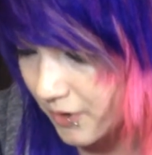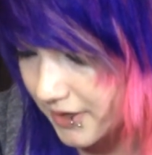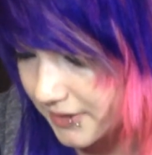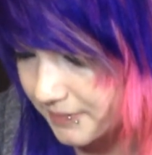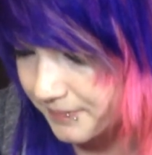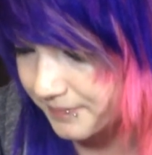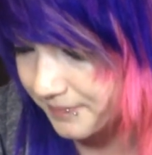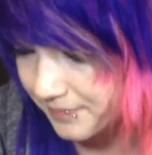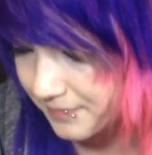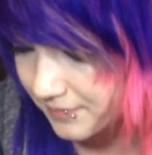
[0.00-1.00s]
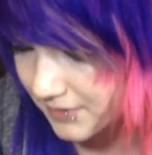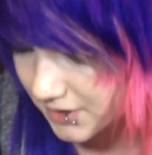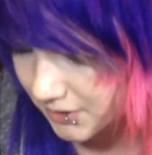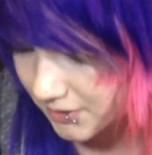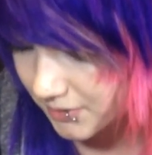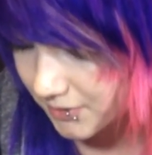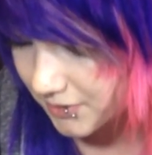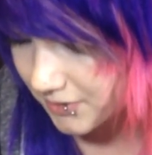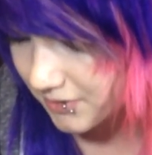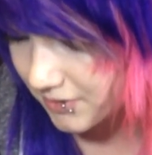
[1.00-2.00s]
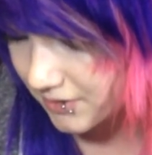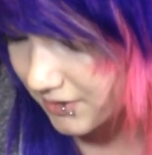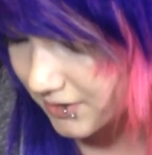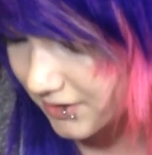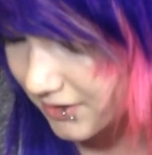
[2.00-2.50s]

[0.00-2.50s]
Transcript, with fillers: one, to... Wait, I need to...